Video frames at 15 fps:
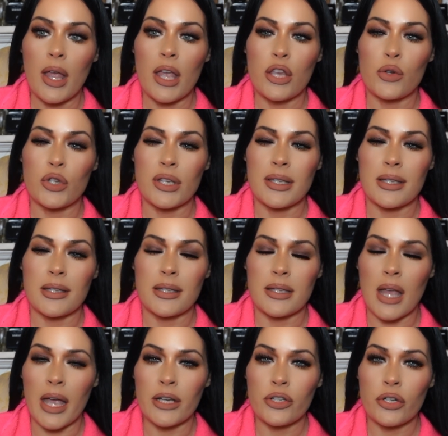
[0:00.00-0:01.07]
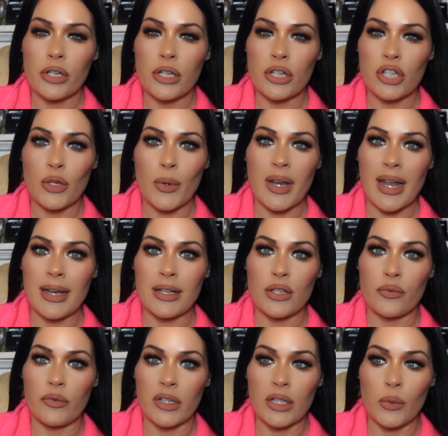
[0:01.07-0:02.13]
You just decide you're gonna do it, and
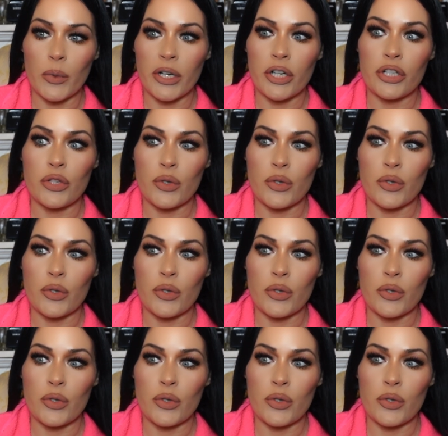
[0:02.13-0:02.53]
it's really weird.